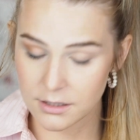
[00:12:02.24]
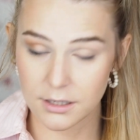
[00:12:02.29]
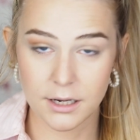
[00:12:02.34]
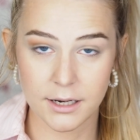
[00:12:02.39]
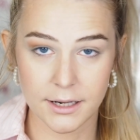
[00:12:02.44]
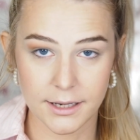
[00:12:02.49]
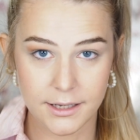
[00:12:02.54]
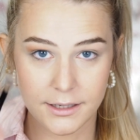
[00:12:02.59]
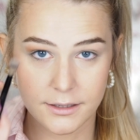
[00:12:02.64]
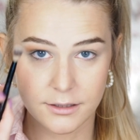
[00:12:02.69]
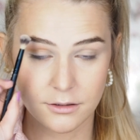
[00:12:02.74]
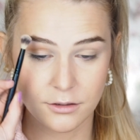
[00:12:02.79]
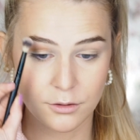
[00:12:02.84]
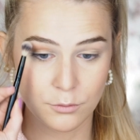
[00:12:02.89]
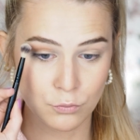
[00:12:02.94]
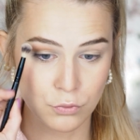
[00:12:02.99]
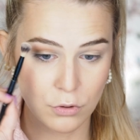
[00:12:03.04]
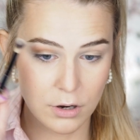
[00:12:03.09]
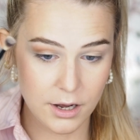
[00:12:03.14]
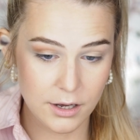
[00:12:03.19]
clean
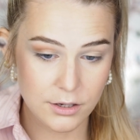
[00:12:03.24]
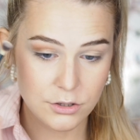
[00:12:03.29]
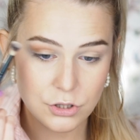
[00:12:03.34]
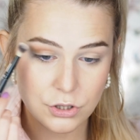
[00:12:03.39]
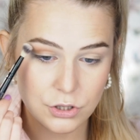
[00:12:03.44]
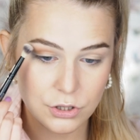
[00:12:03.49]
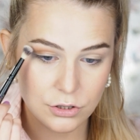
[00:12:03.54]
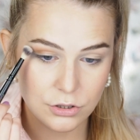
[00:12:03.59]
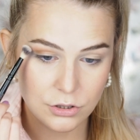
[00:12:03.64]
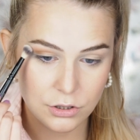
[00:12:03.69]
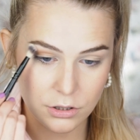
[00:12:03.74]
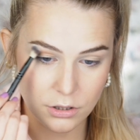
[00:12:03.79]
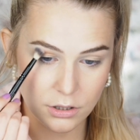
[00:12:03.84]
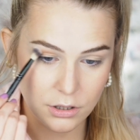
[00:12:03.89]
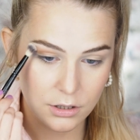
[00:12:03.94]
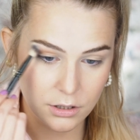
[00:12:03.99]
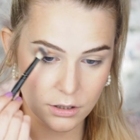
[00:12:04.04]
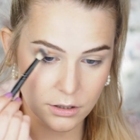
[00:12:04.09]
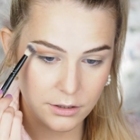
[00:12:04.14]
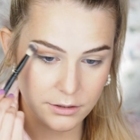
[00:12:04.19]
brush
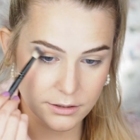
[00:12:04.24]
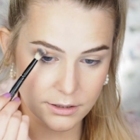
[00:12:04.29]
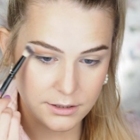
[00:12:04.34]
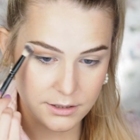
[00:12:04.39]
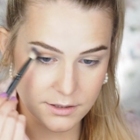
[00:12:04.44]
that